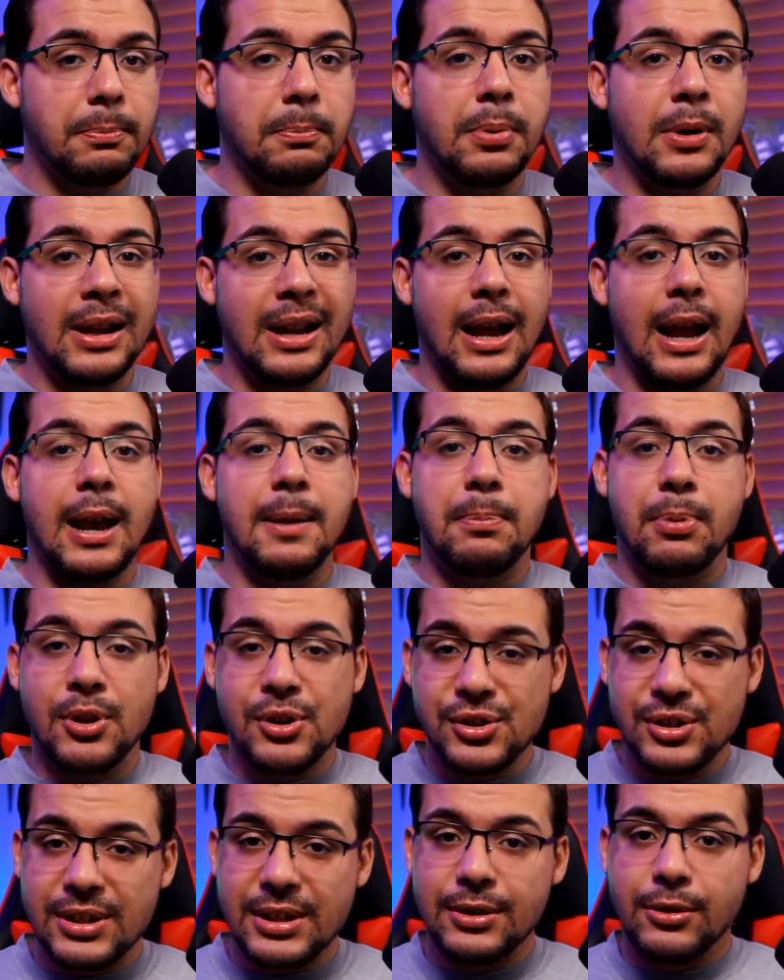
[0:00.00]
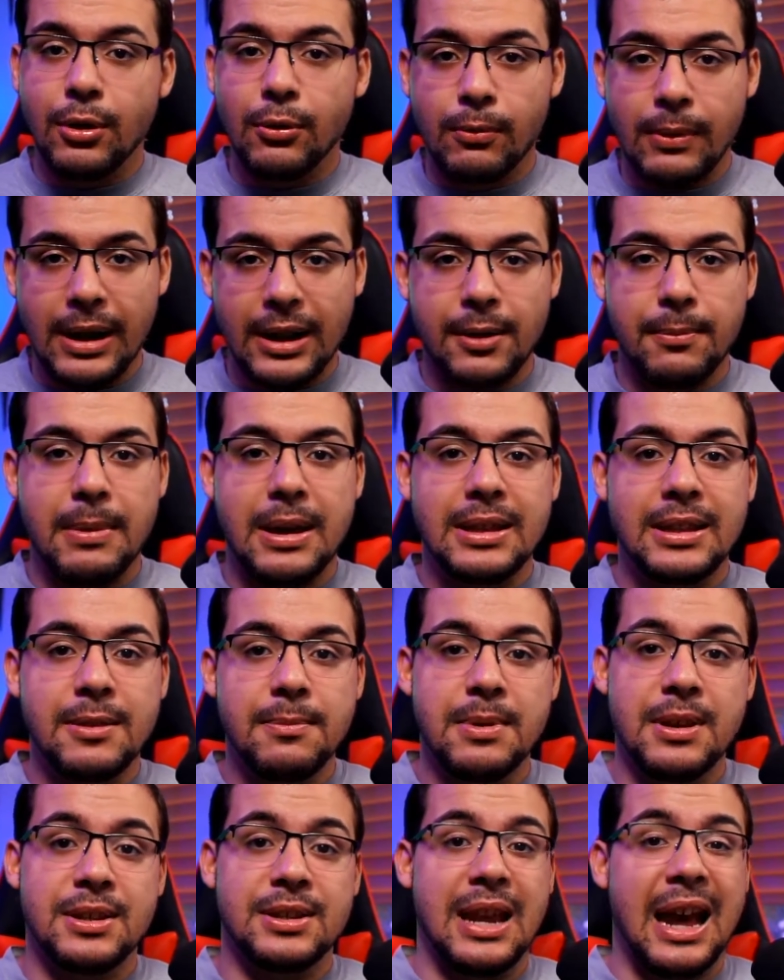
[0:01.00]
but I personally don't recommend it
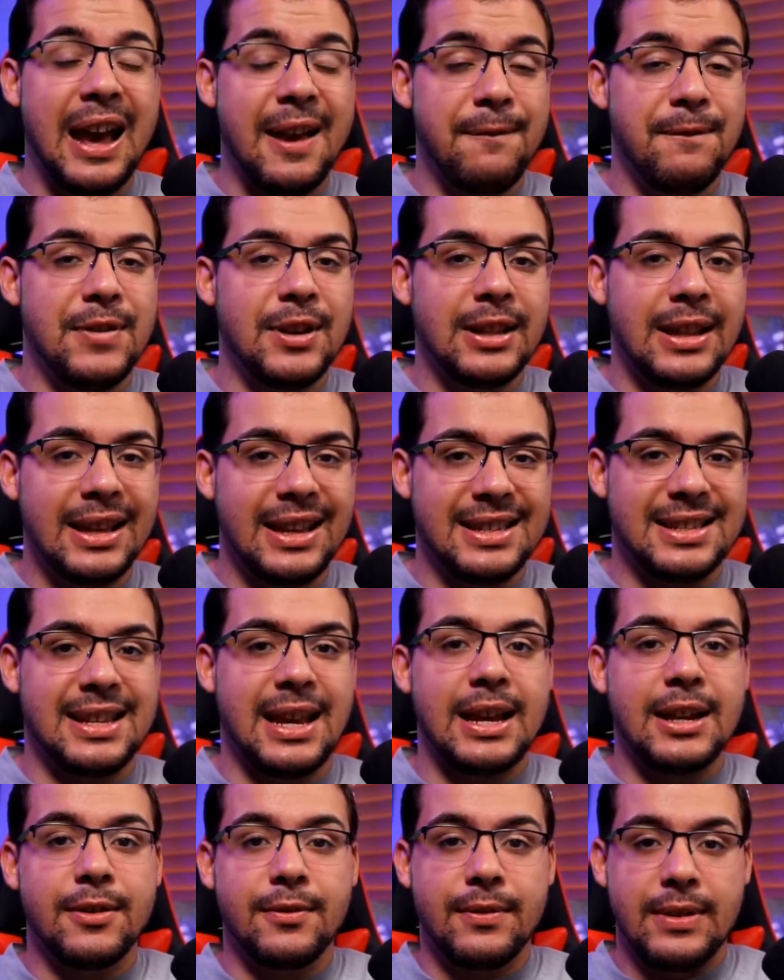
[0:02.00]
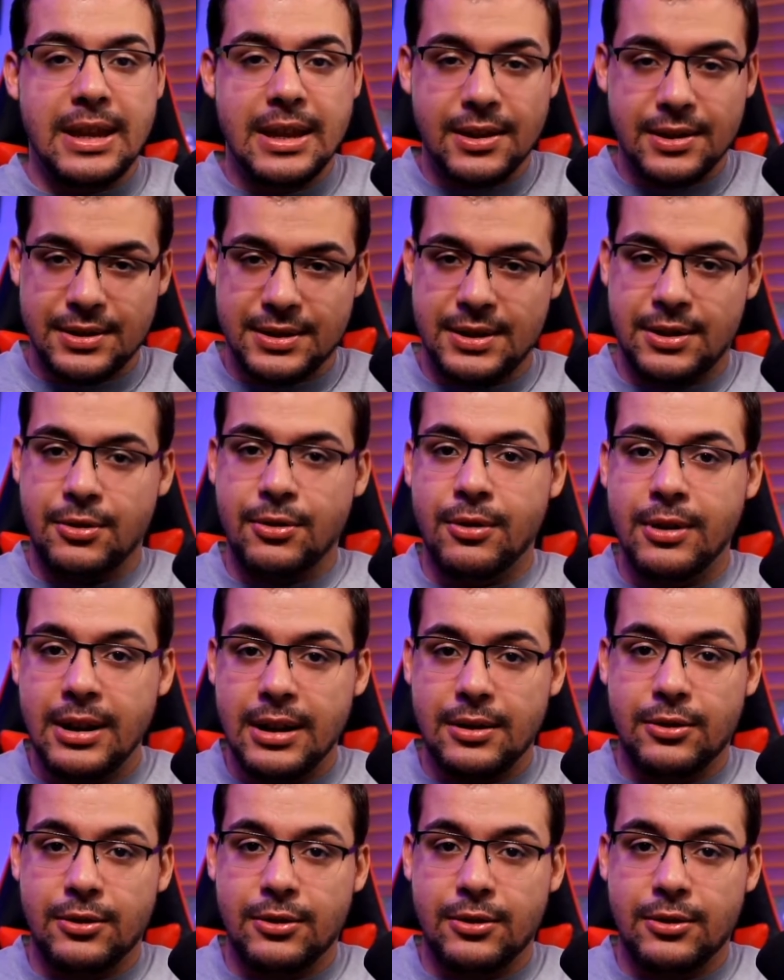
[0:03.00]
because I feel like it's kind of inconsiderate